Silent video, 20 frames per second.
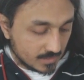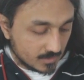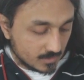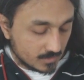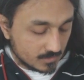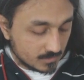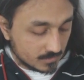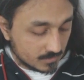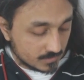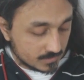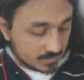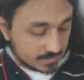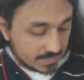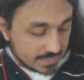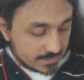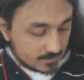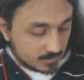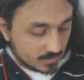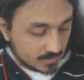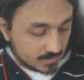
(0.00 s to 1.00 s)
Now
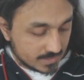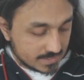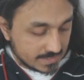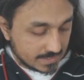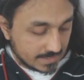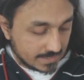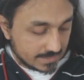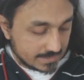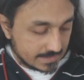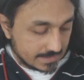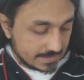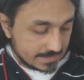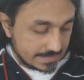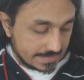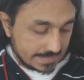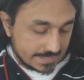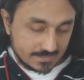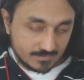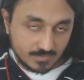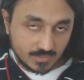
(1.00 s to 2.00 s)
this one, the second string
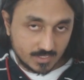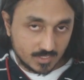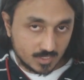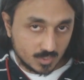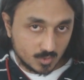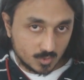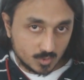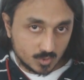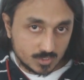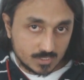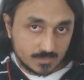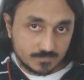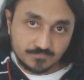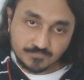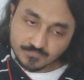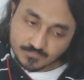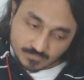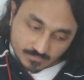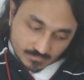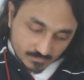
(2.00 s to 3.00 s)
6th fret note,
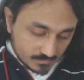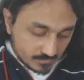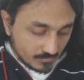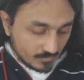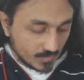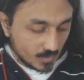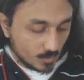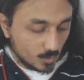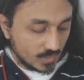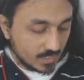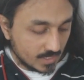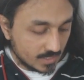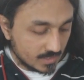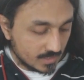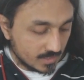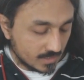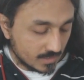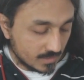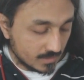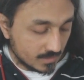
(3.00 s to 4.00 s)
we
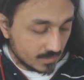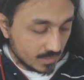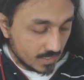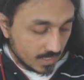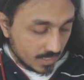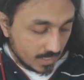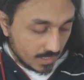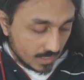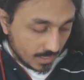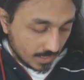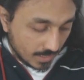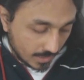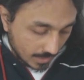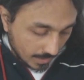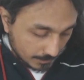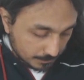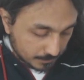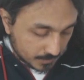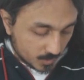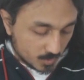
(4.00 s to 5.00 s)
can
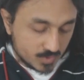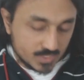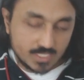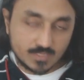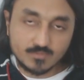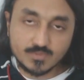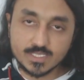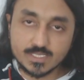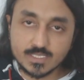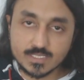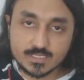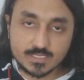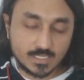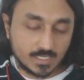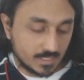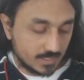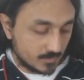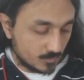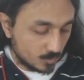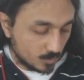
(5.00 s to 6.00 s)
approach it with a
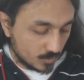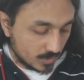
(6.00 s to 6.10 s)
slide.